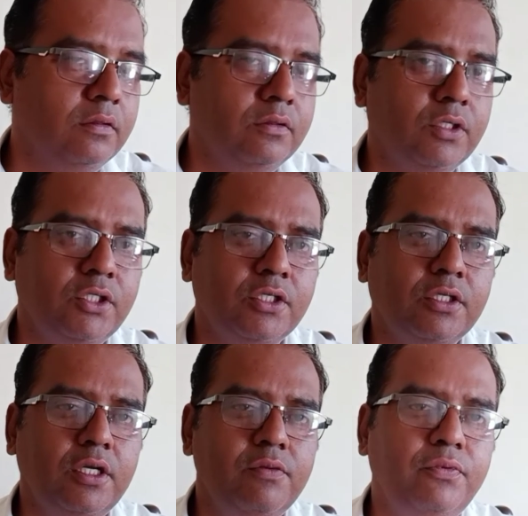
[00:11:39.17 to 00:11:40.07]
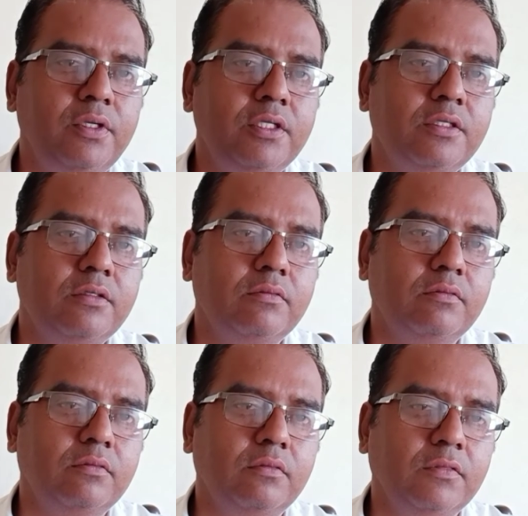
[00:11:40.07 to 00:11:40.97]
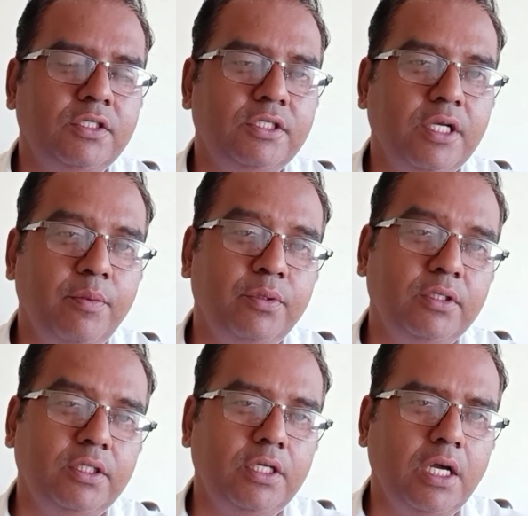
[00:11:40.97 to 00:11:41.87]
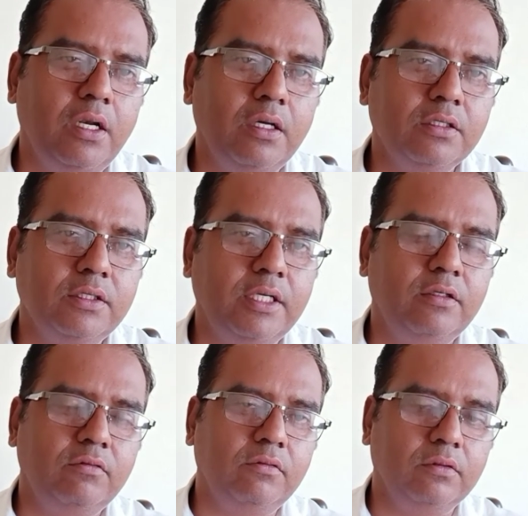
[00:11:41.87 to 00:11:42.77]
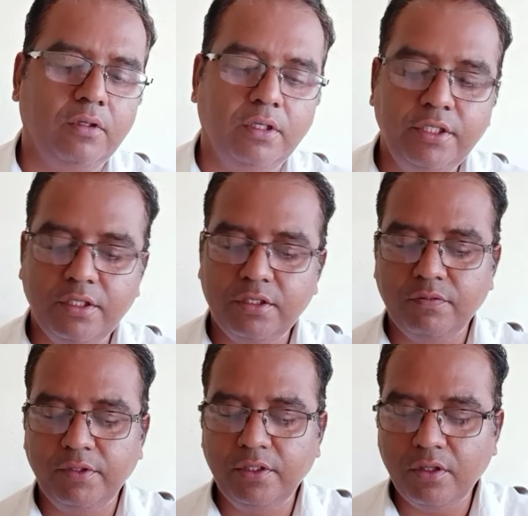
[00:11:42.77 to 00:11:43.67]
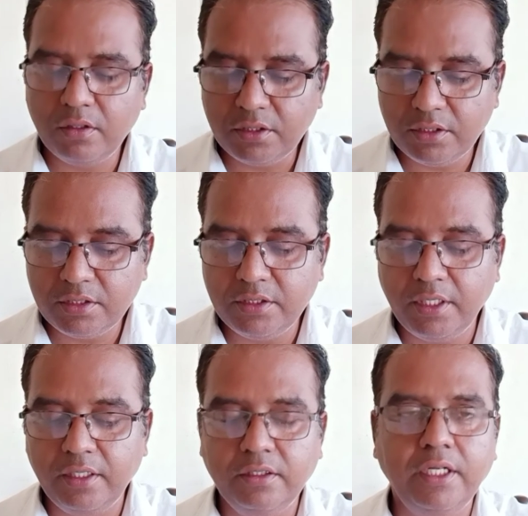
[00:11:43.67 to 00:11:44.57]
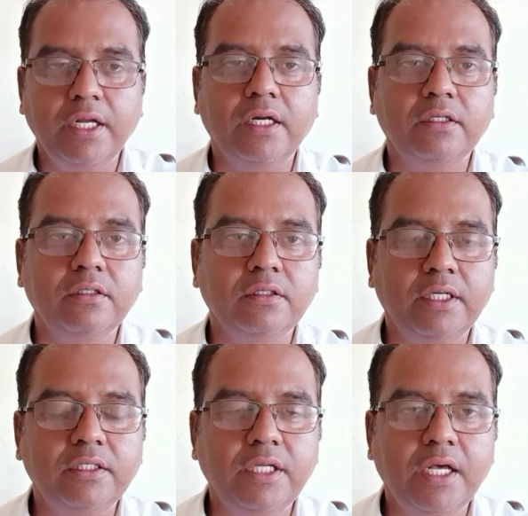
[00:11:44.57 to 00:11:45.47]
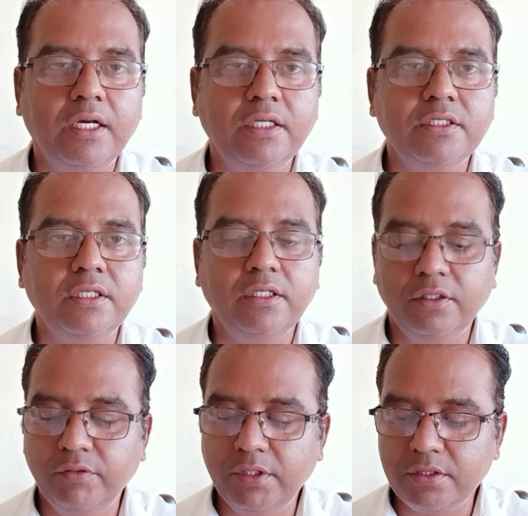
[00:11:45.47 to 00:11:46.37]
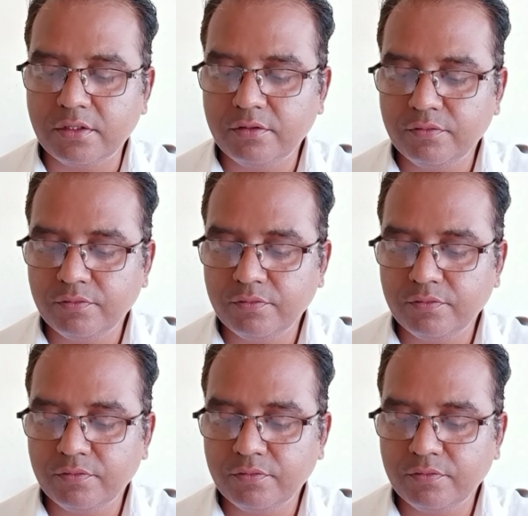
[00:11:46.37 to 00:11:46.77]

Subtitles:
Such a skillfully shaped the dialogues that audience will not understand that they are listening the verse.